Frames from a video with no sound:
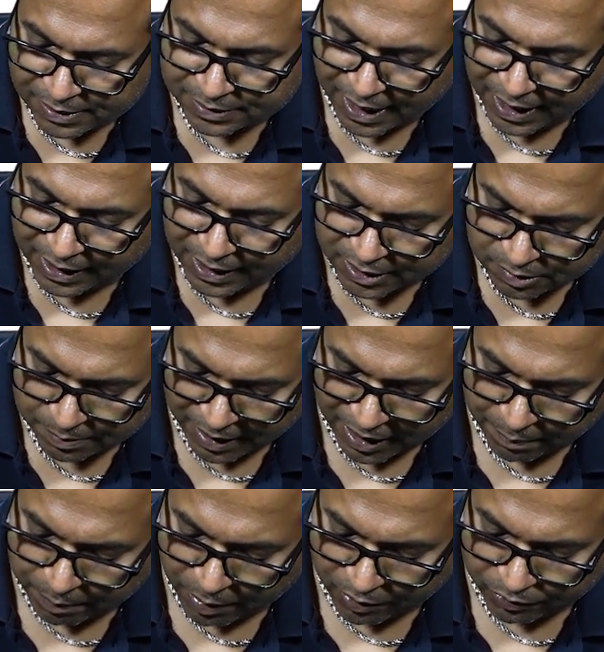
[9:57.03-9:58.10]
side is made
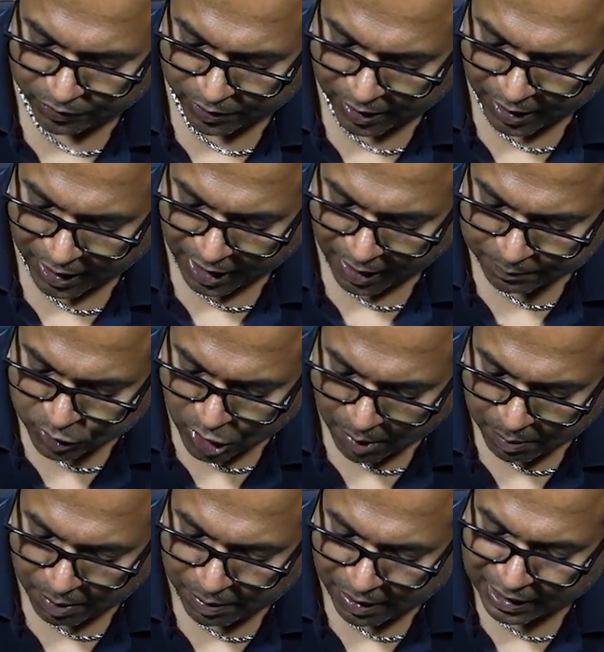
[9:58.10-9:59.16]
up of an
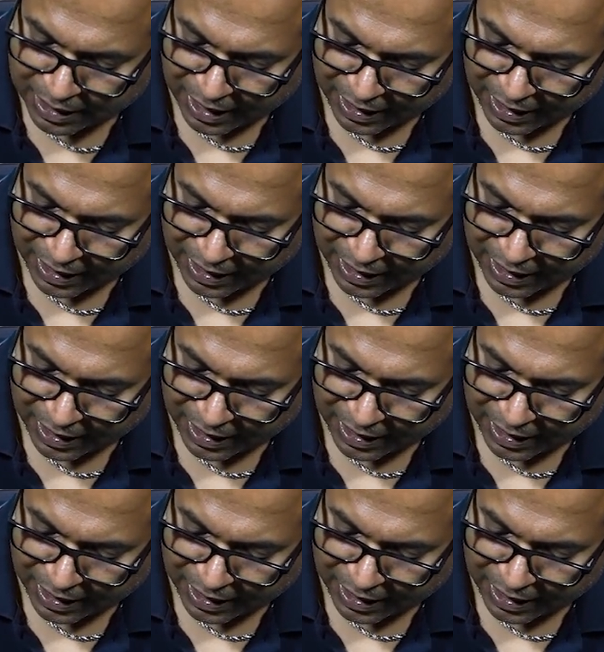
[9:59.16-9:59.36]
absorbable